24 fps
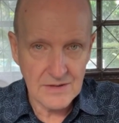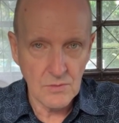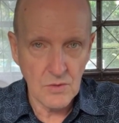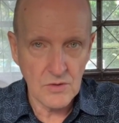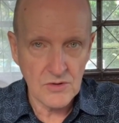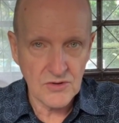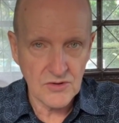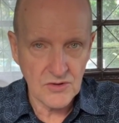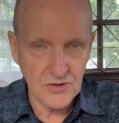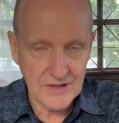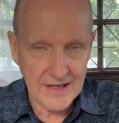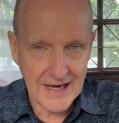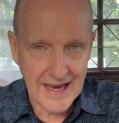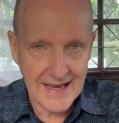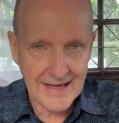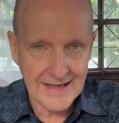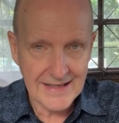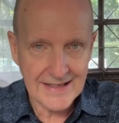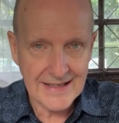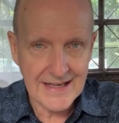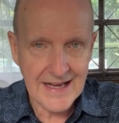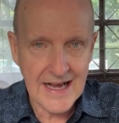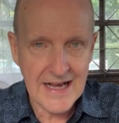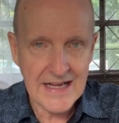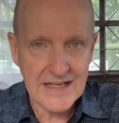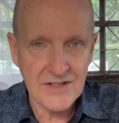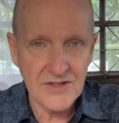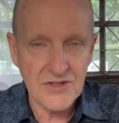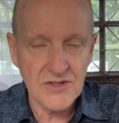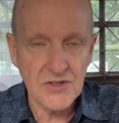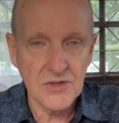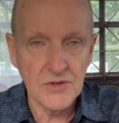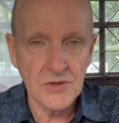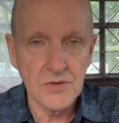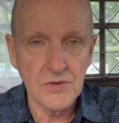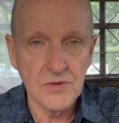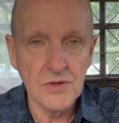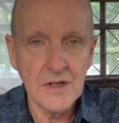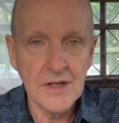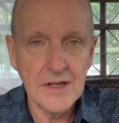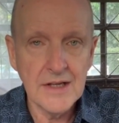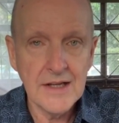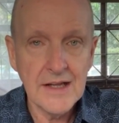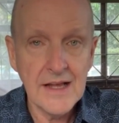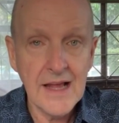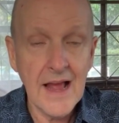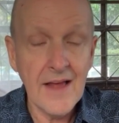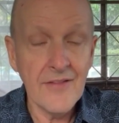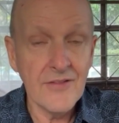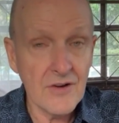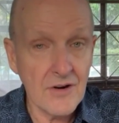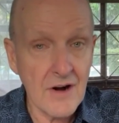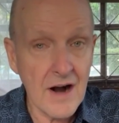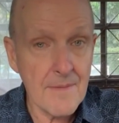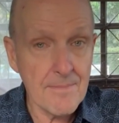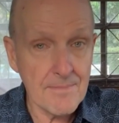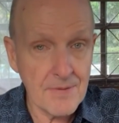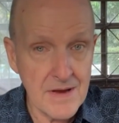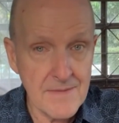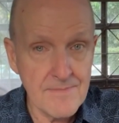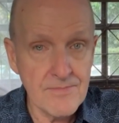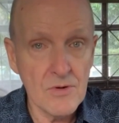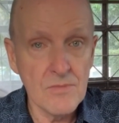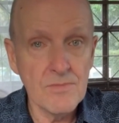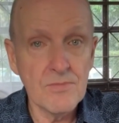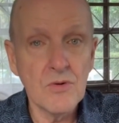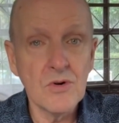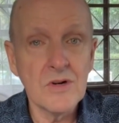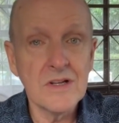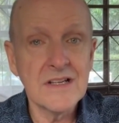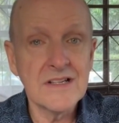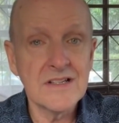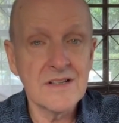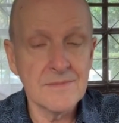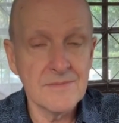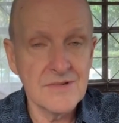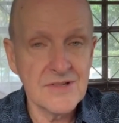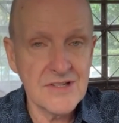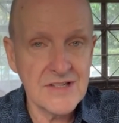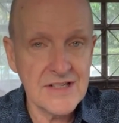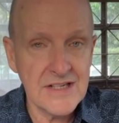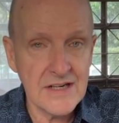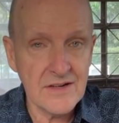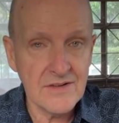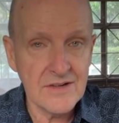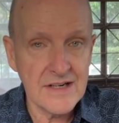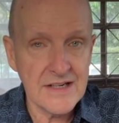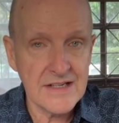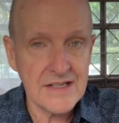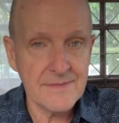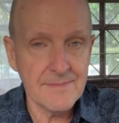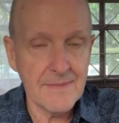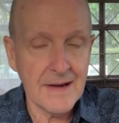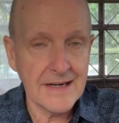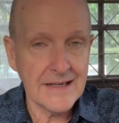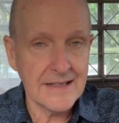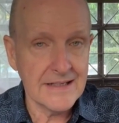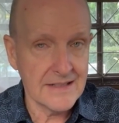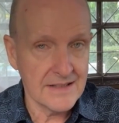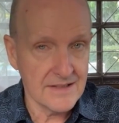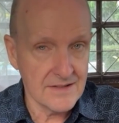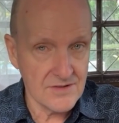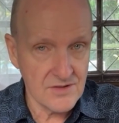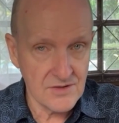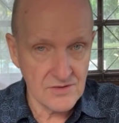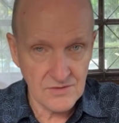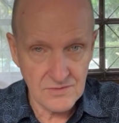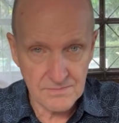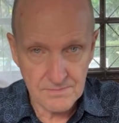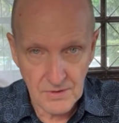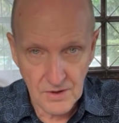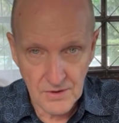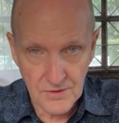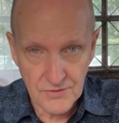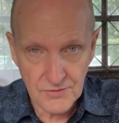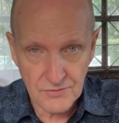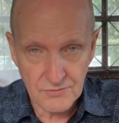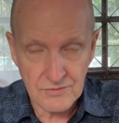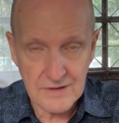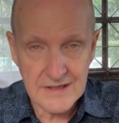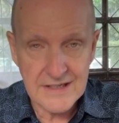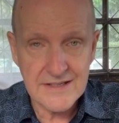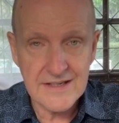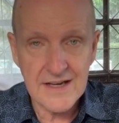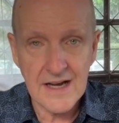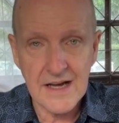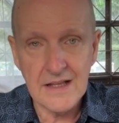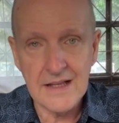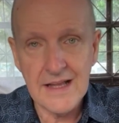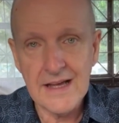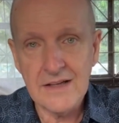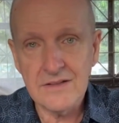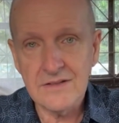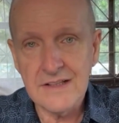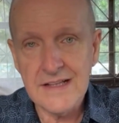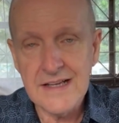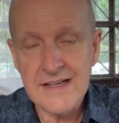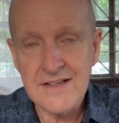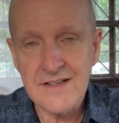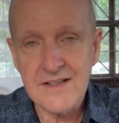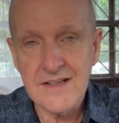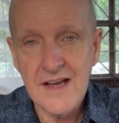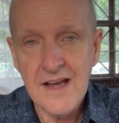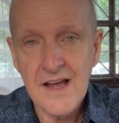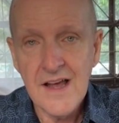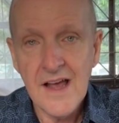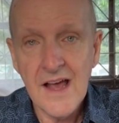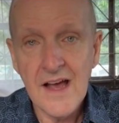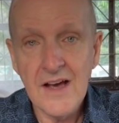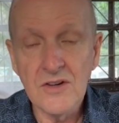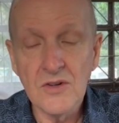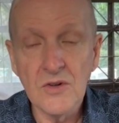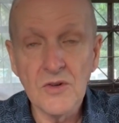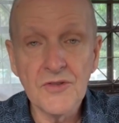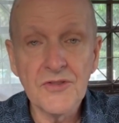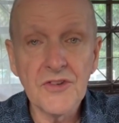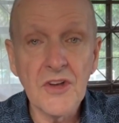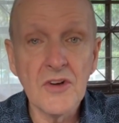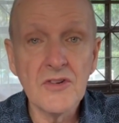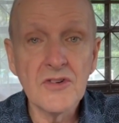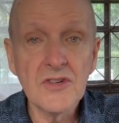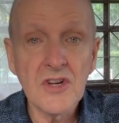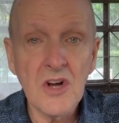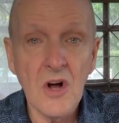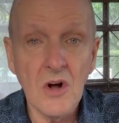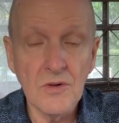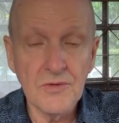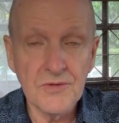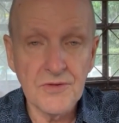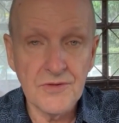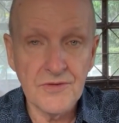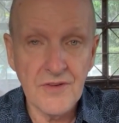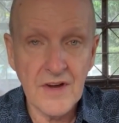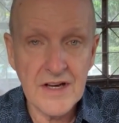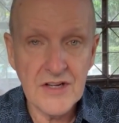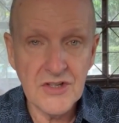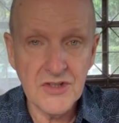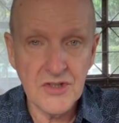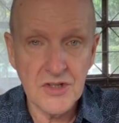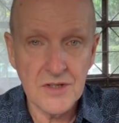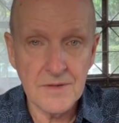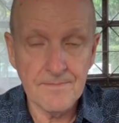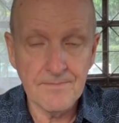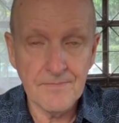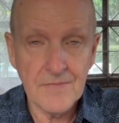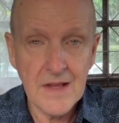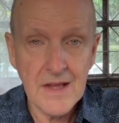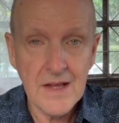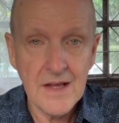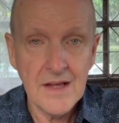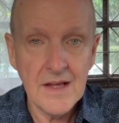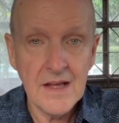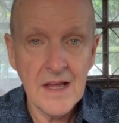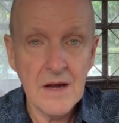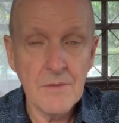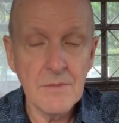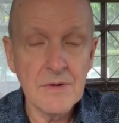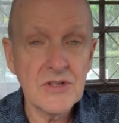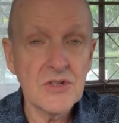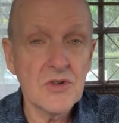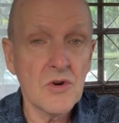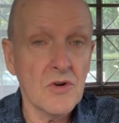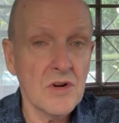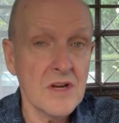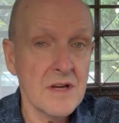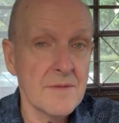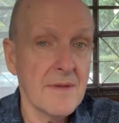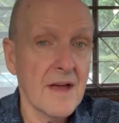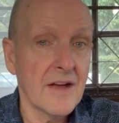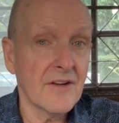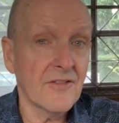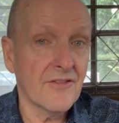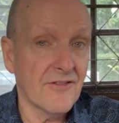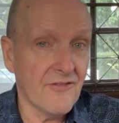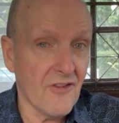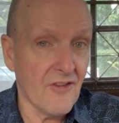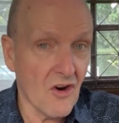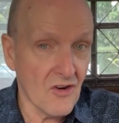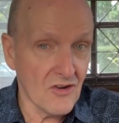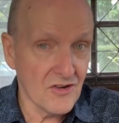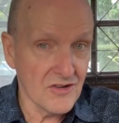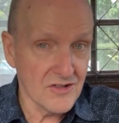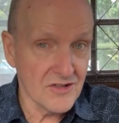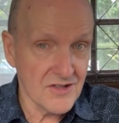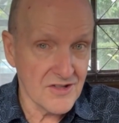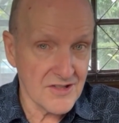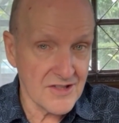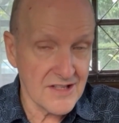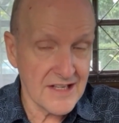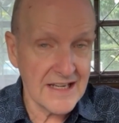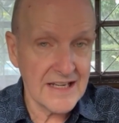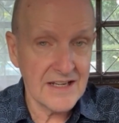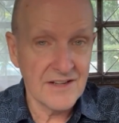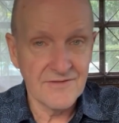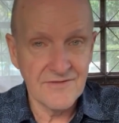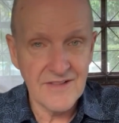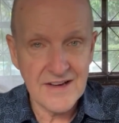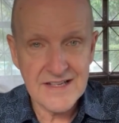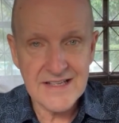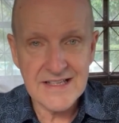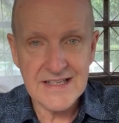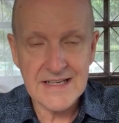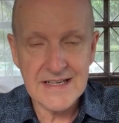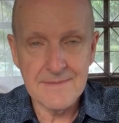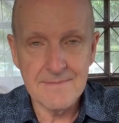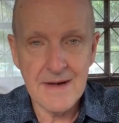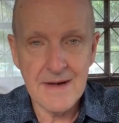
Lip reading: what you can and can't do. And there are people putting some serious money into both retail outlets and also cultivation. And we're talking about foreigners investing